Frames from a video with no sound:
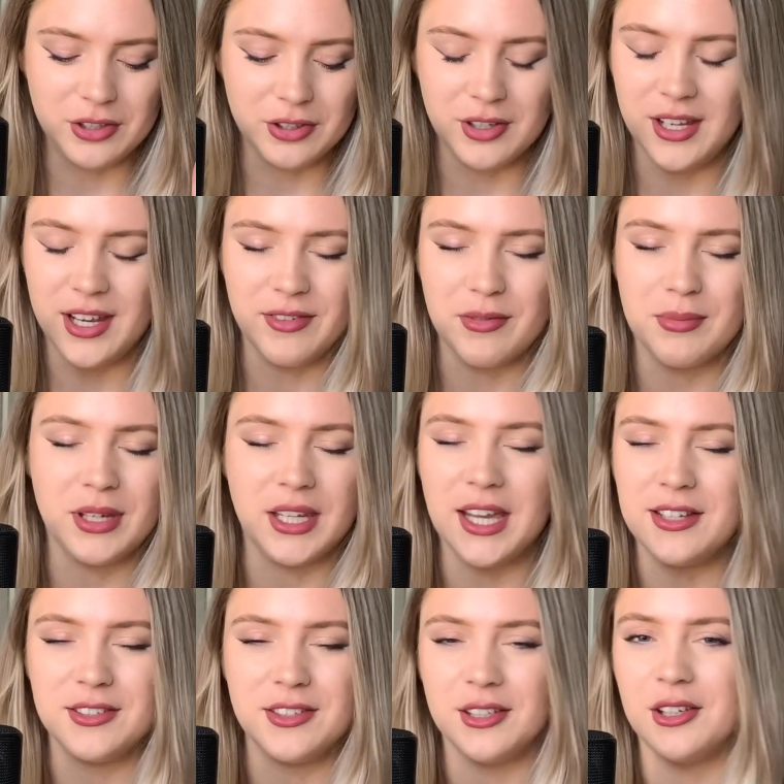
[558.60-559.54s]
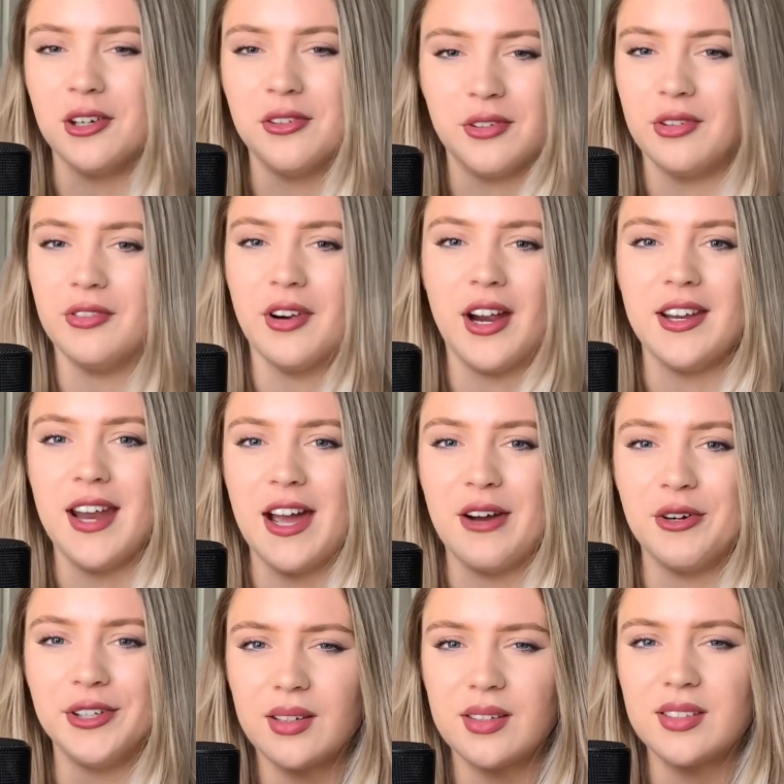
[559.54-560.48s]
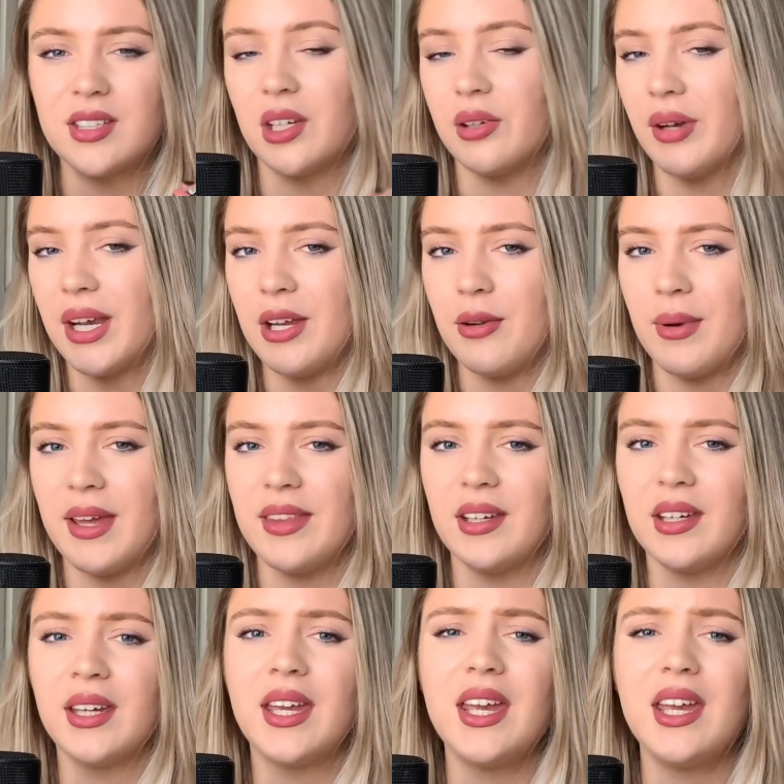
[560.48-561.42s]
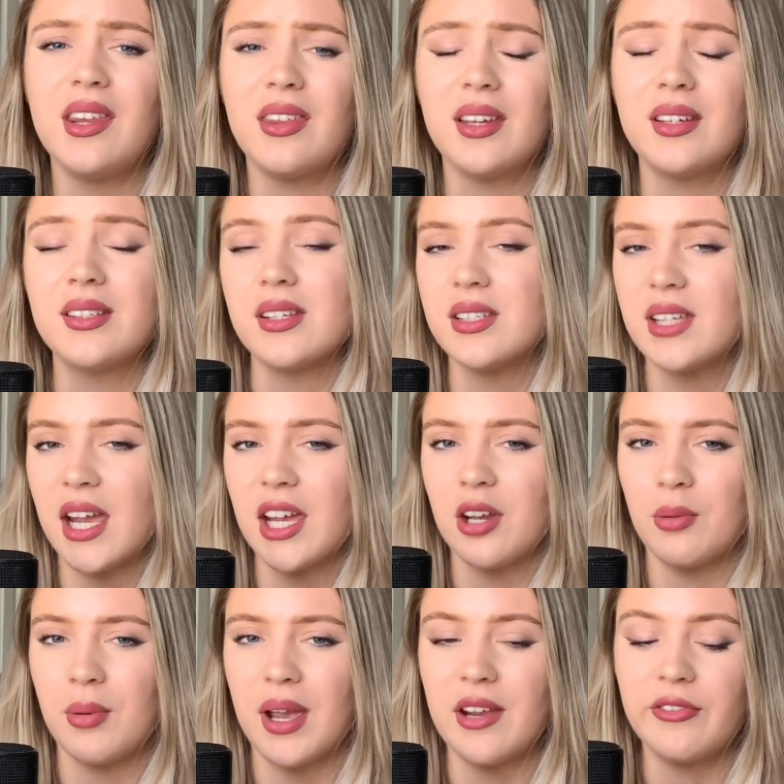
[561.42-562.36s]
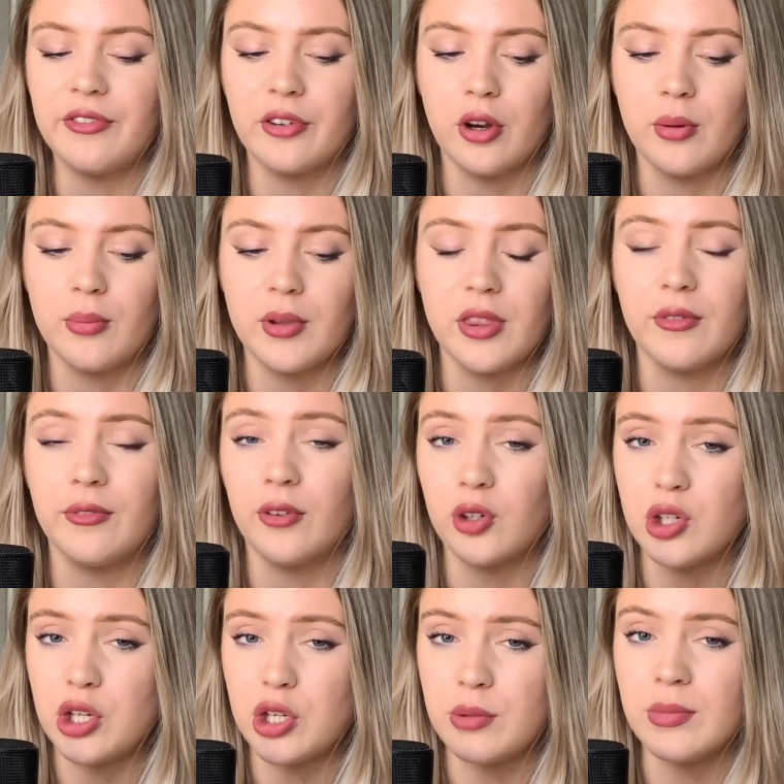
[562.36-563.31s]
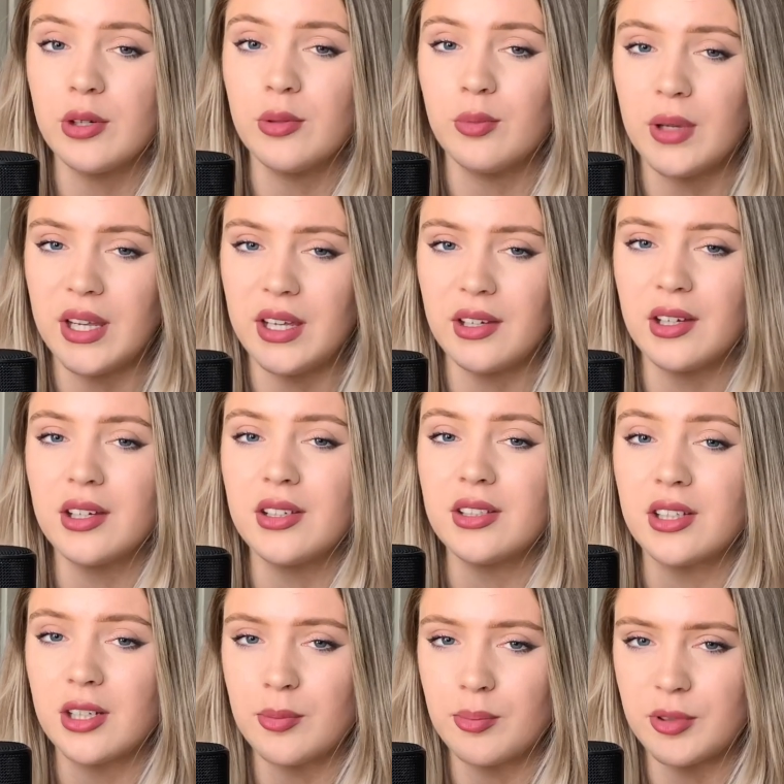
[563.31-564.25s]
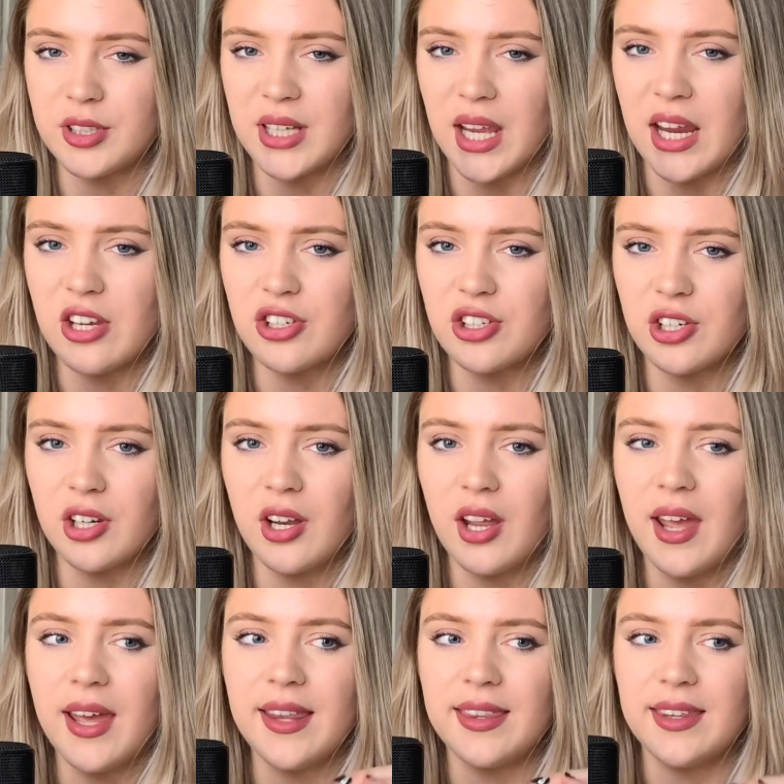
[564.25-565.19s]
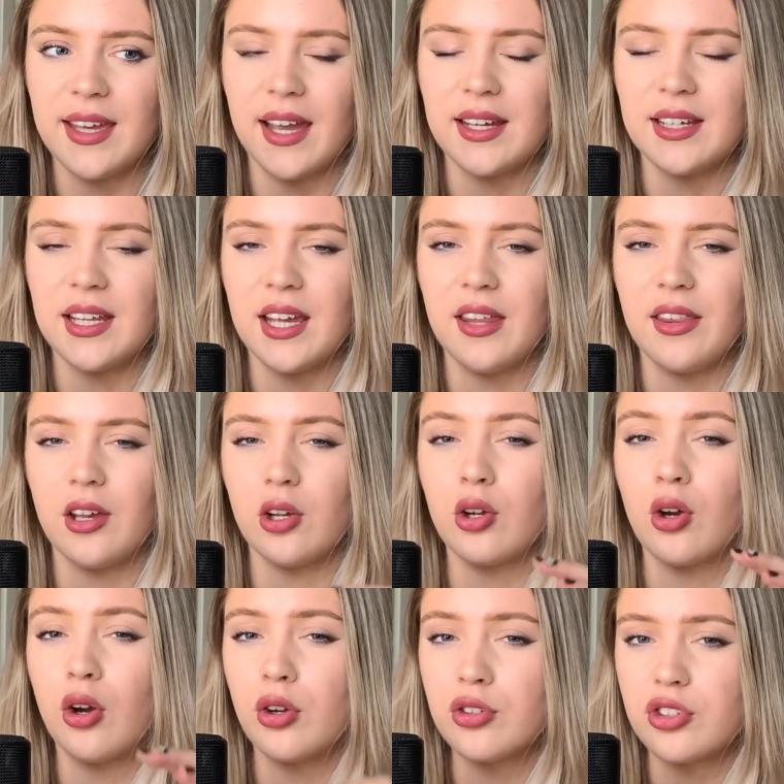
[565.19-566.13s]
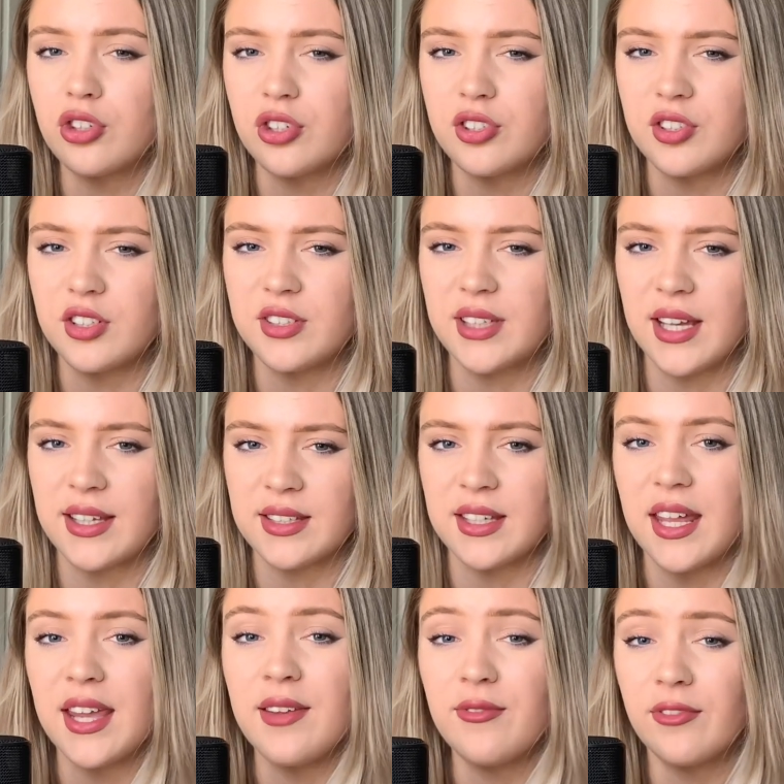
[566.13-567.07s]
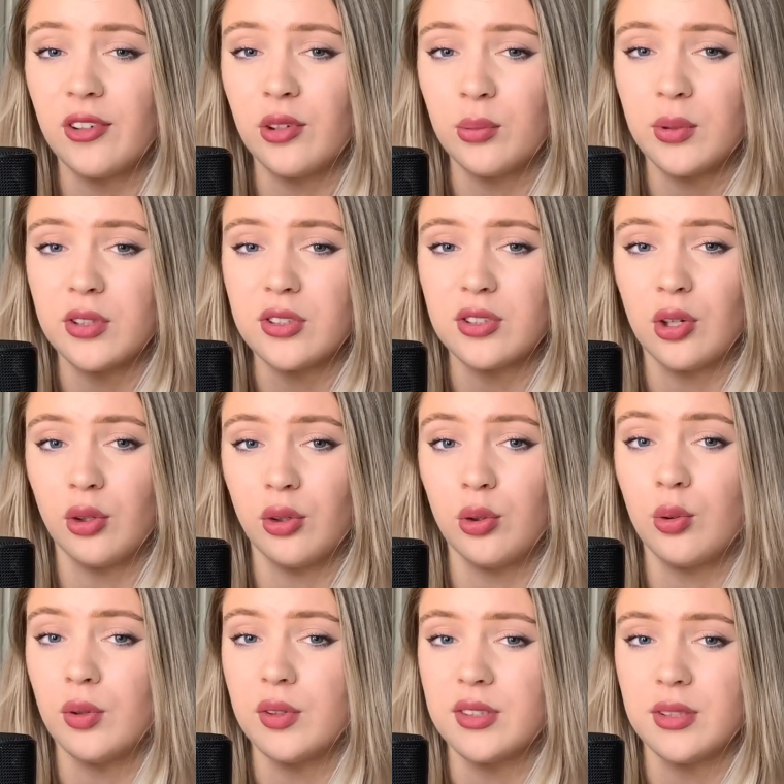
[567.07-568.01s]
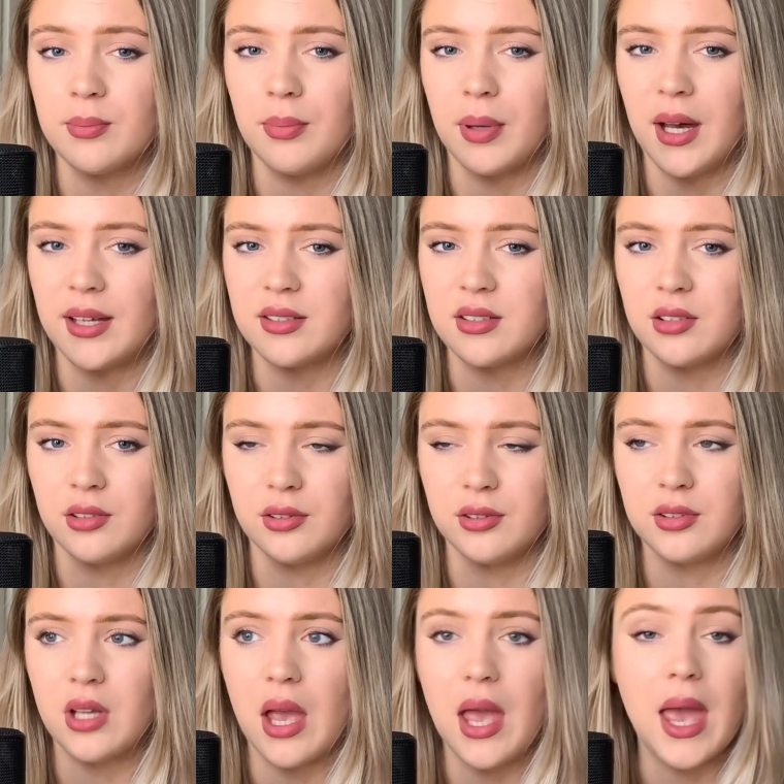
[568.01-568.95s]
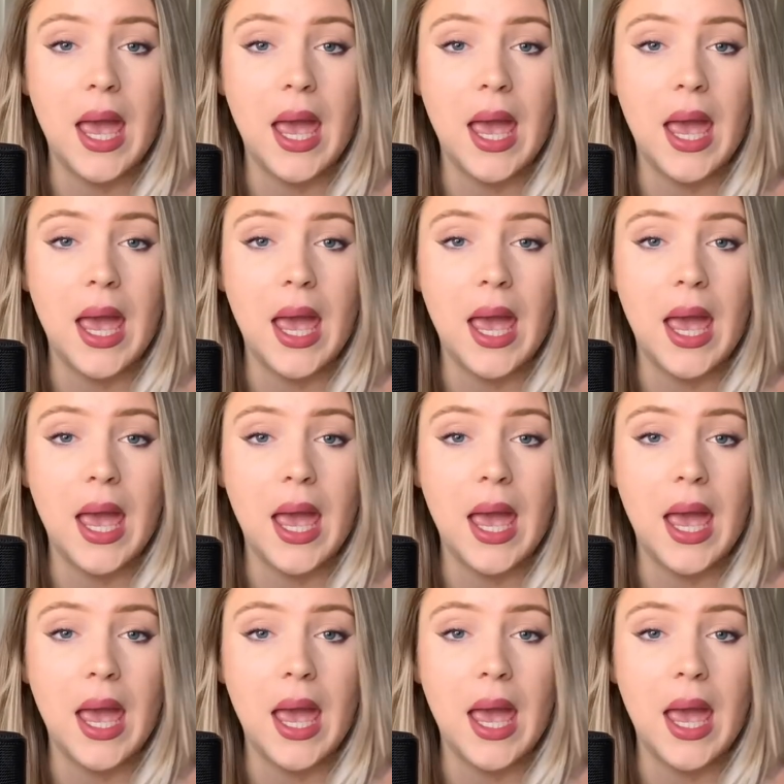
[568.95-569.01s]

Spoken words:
even begin to cover right now. So anyway, the key thing to take away from the von Neumann-Wigner interpretation, the idea that consciousness has an influence on quantum particles,